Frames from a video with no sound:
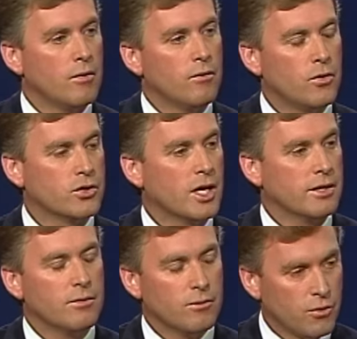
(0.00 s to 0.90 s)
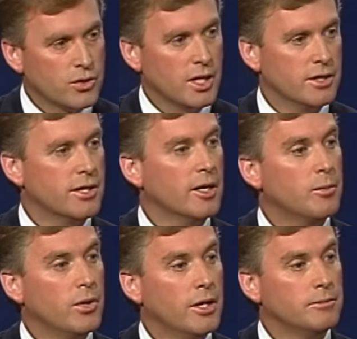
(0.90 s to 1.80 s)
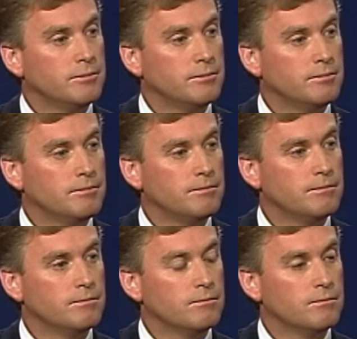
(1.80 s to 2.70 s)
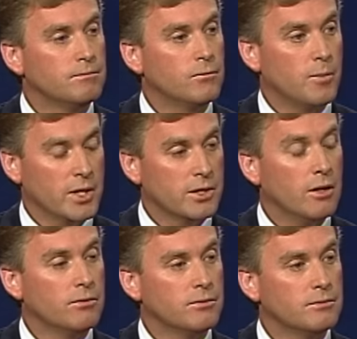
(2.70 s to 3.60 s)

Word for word: First I'd say a prayer for myself